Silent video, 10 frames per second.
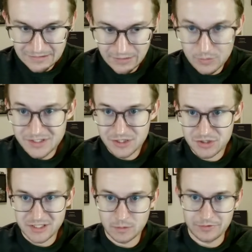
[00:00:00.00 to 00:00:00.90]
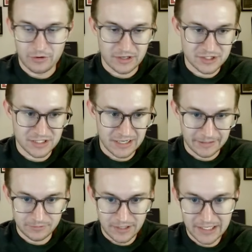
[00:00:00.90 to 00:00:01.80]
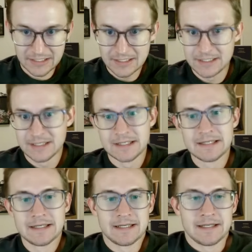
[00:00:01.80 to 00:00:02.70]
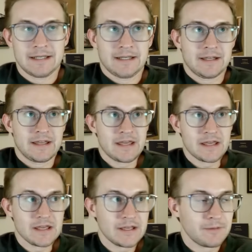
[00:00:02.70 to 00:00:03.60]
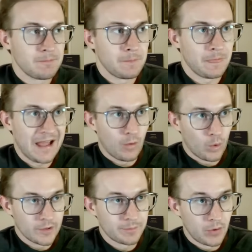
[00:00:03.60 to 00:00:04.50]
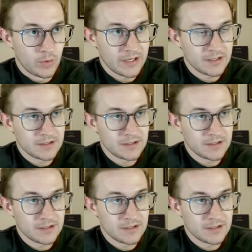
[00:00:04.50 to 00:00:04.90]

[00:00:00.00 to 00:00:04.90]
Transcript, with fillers: It was interesting with Nurkic tonight, right? He, at one point,